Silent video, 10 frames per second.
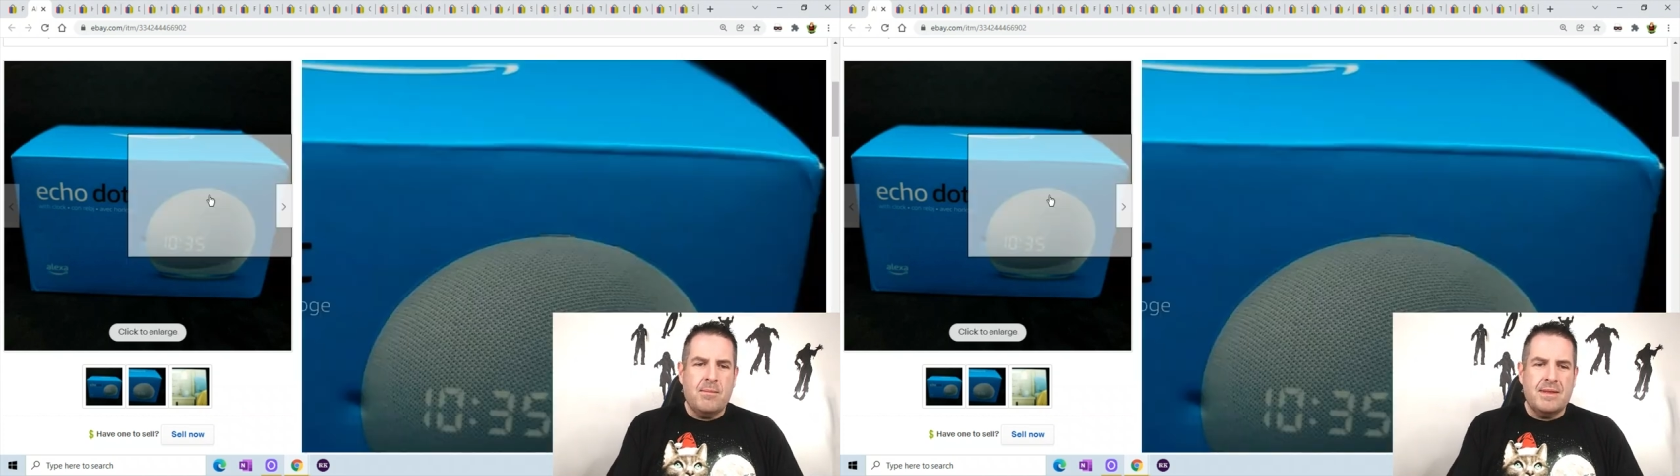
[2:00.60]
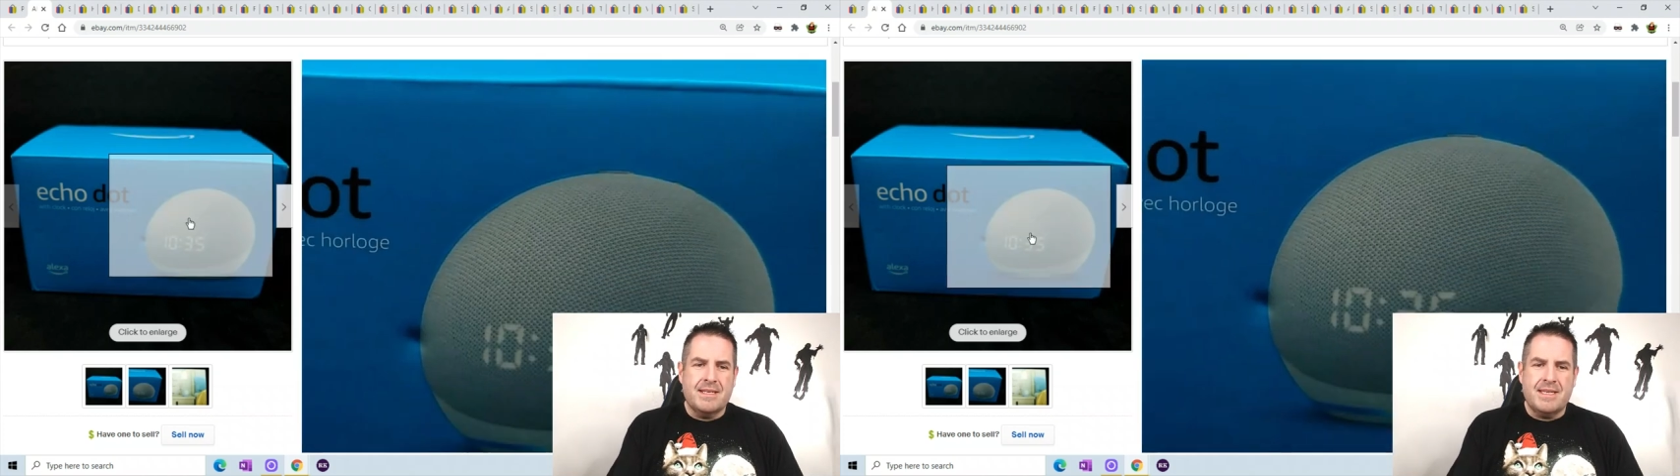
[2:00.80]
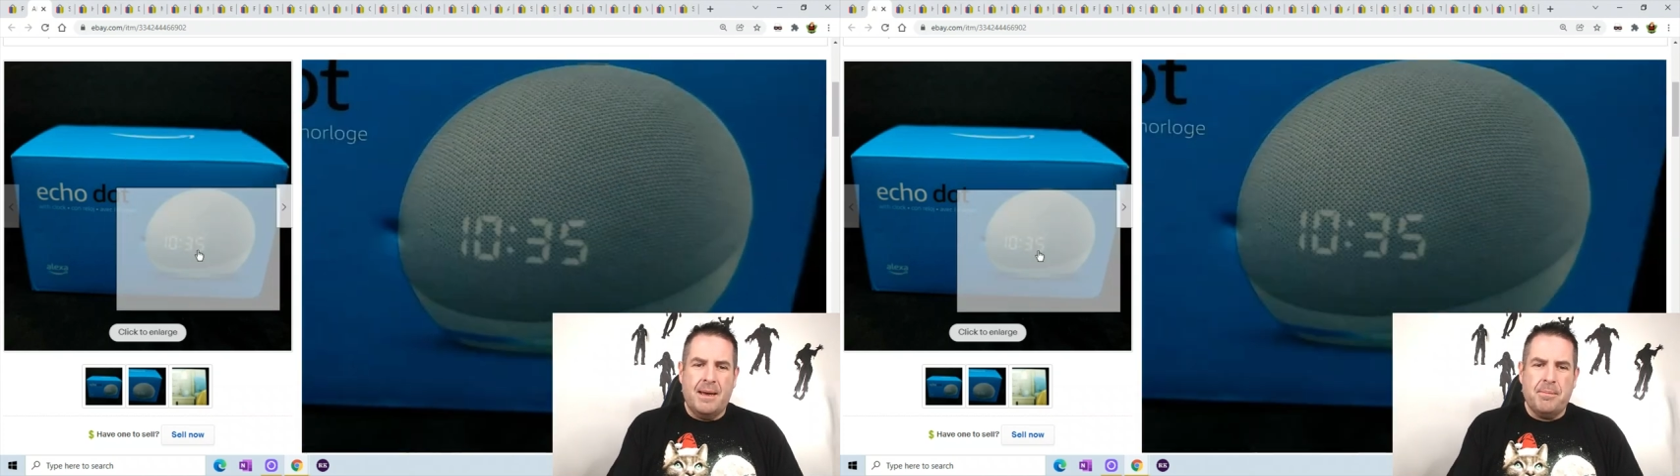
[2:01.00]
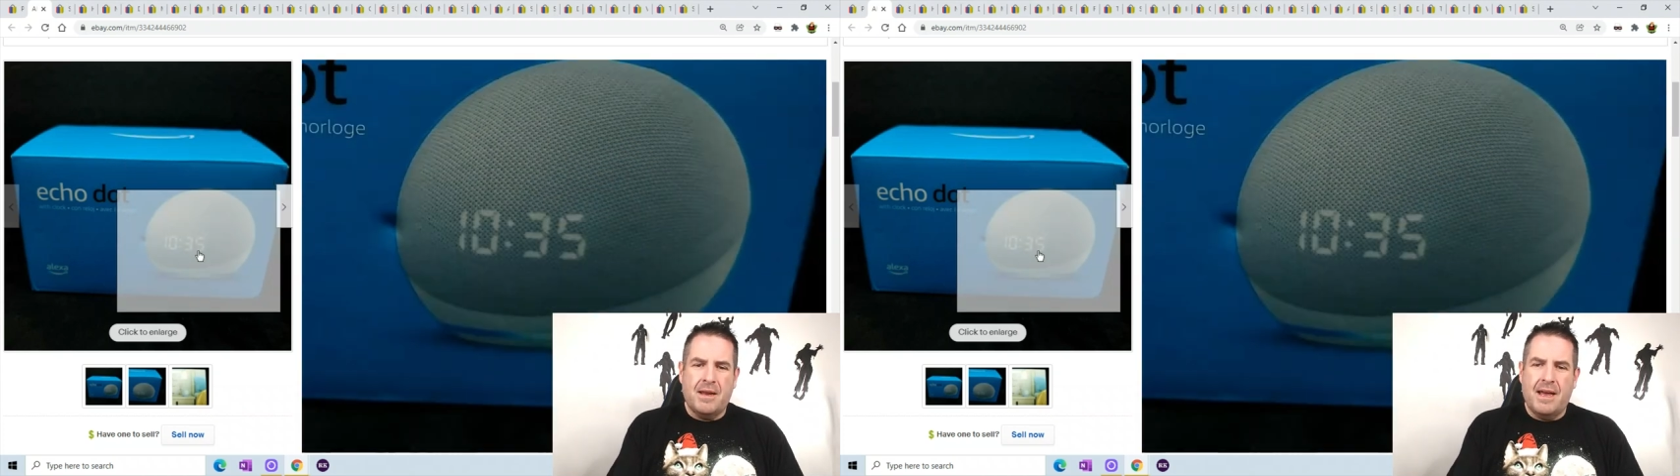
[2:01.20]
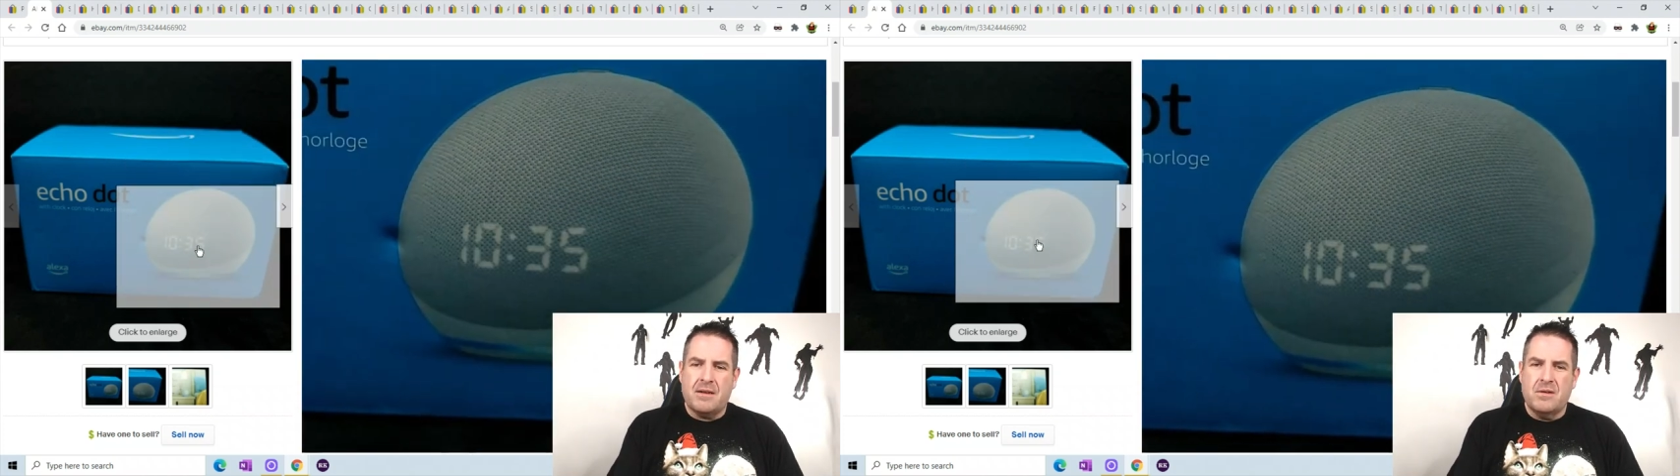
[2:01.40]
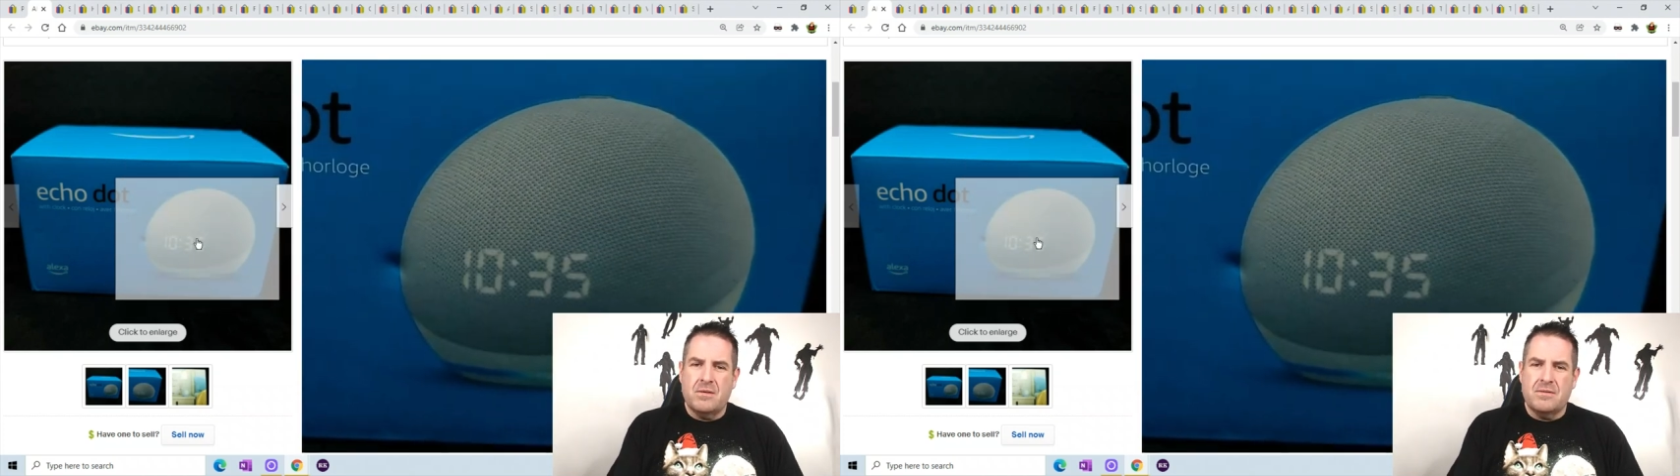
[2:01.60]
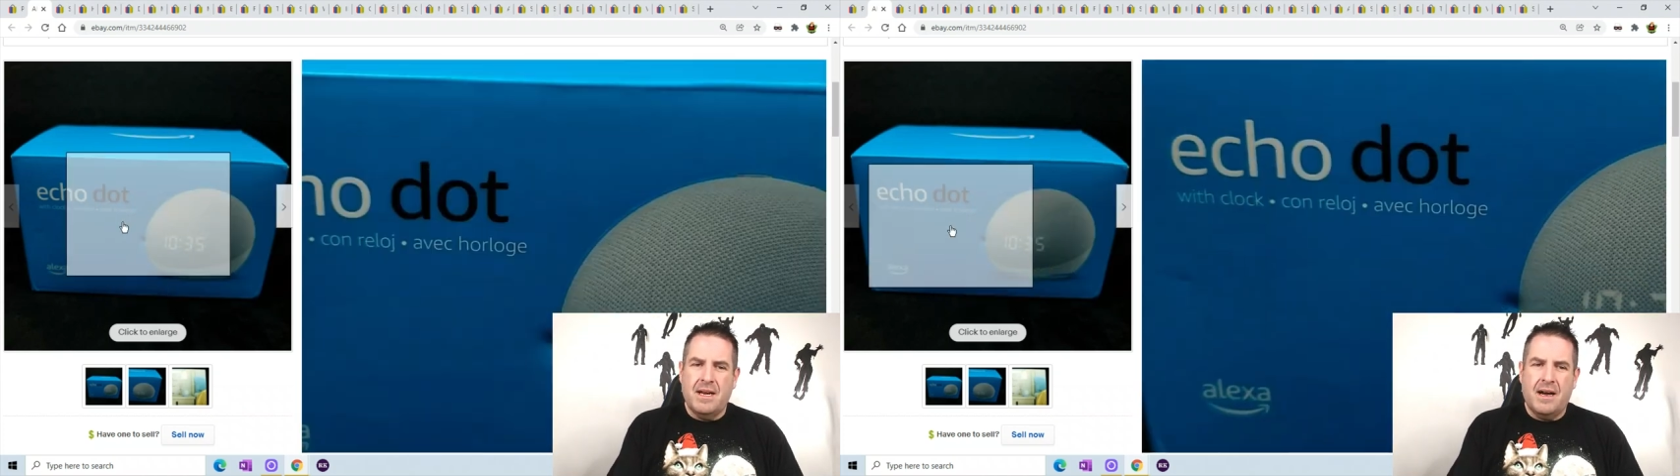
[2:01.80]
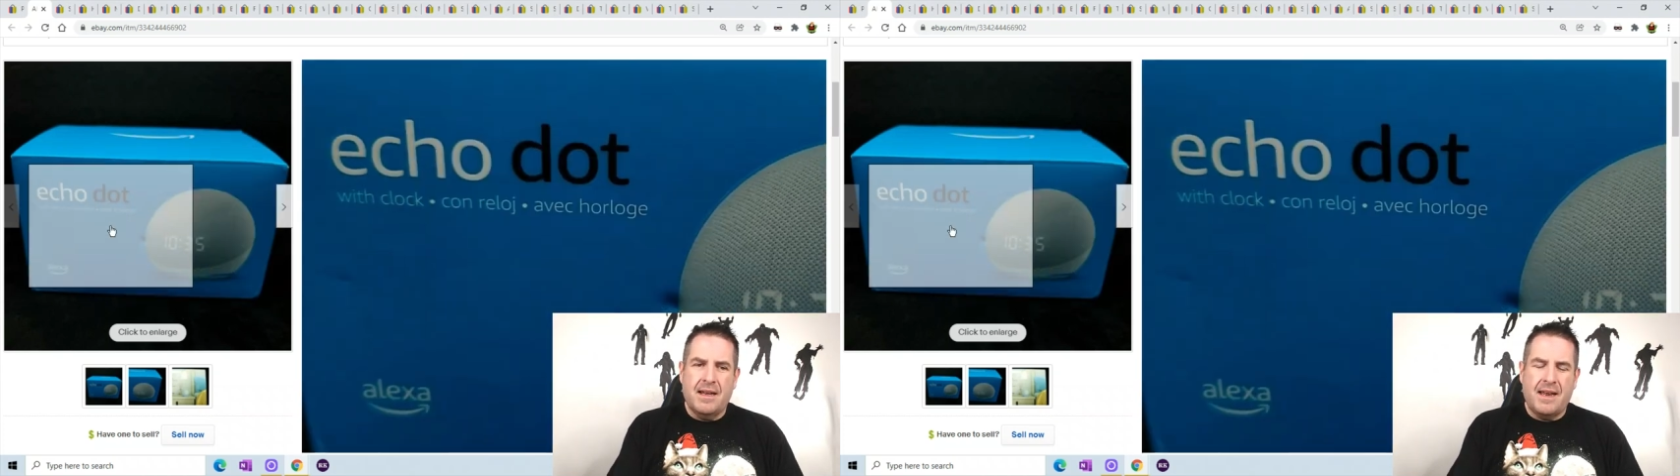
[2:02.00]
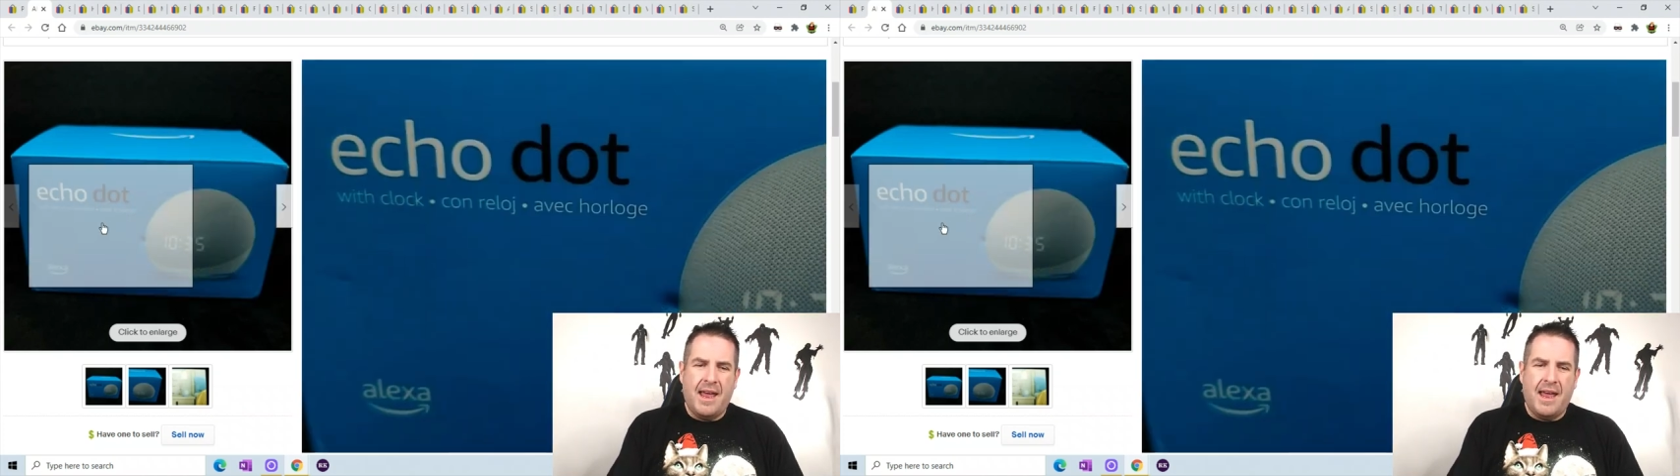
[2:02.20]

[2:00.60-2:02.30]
this Echo Dot